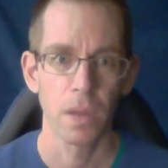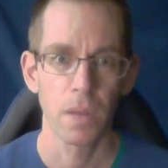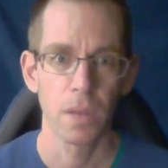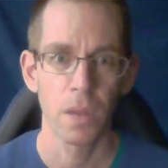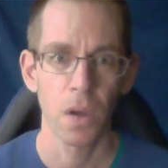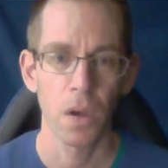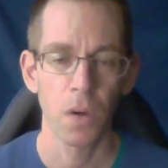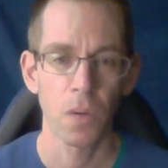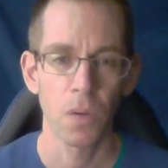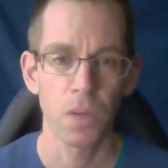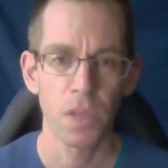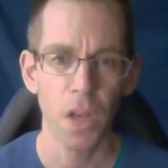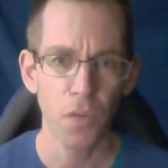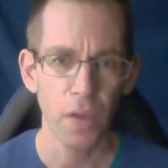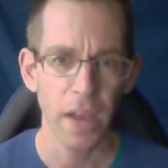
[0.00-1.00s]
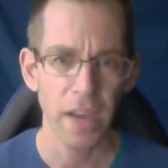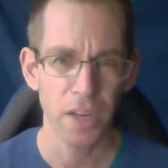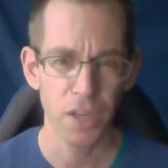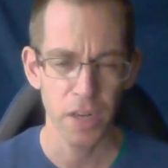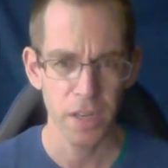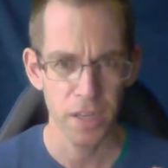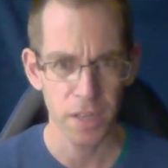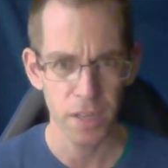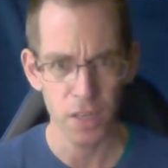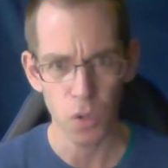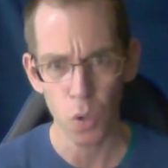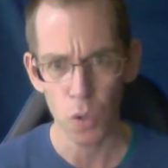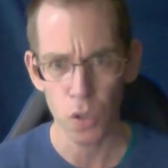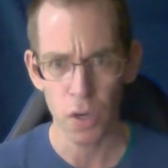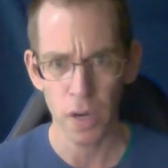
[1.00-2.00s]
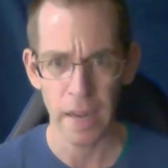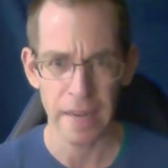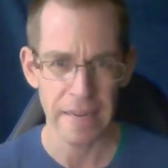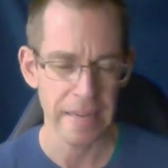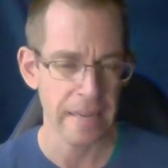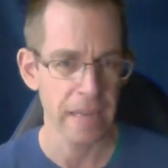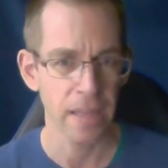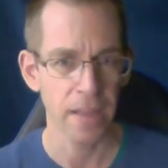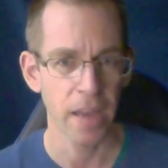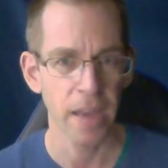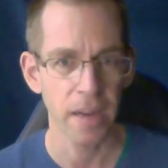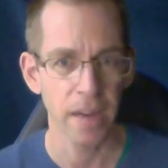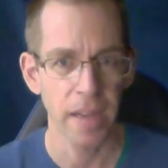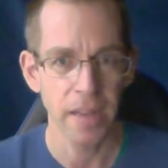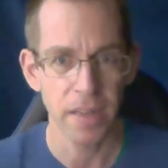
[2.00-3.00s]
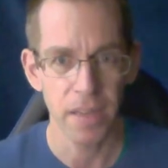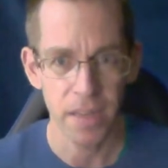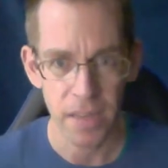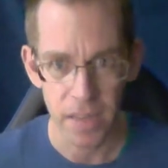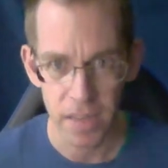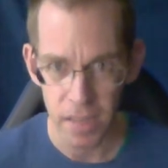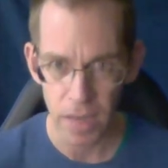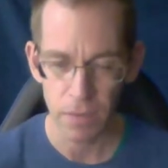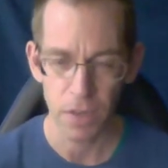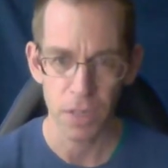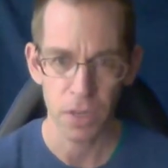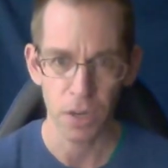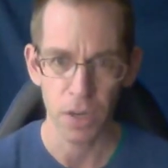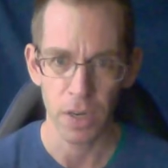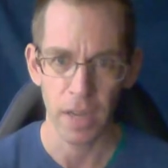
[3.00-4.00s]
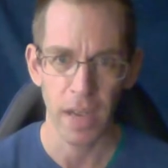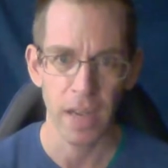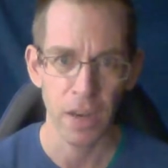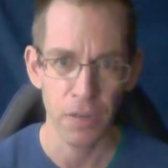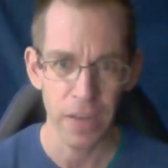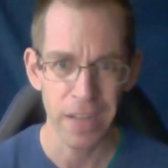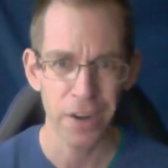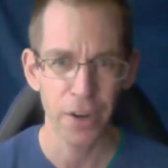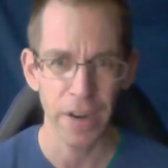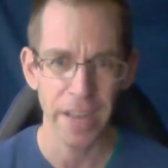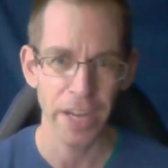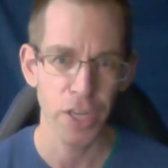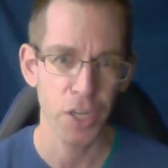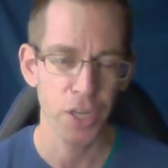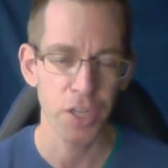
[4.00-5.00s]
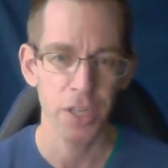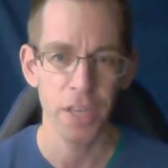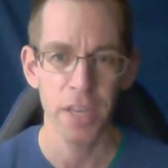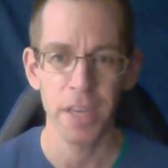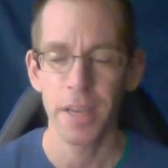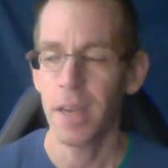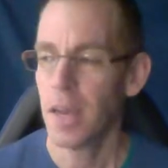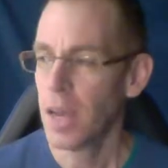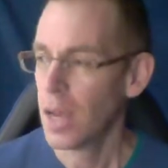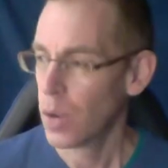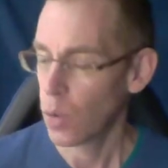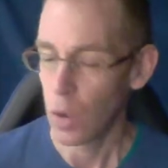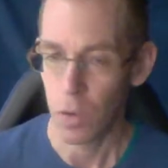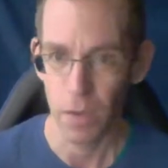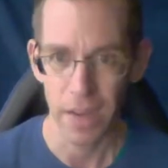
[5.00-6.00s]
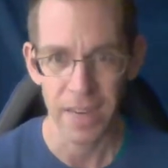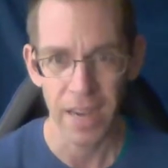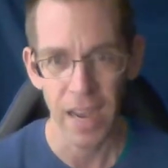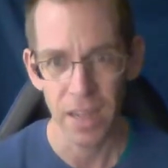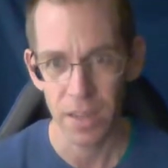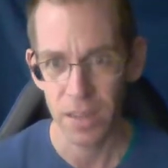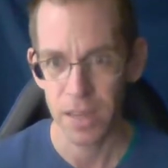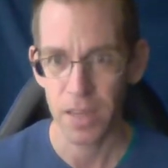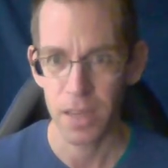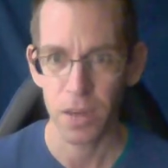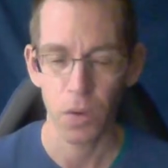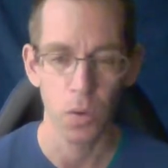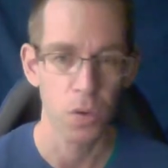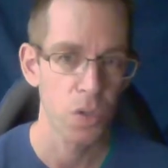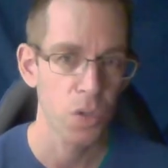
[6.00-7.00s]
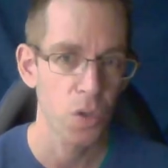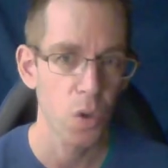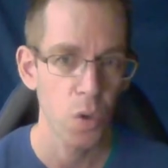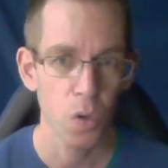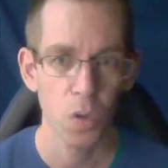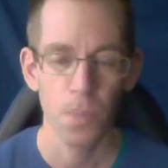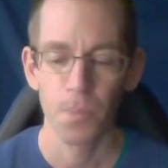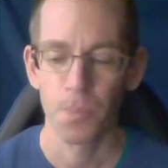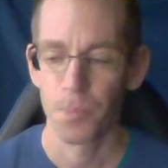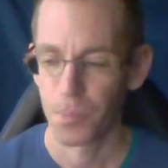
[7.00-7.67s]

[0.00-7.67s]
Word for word: So self-action is this older idea that entities have a certain kind of inner agency or vitality or soul.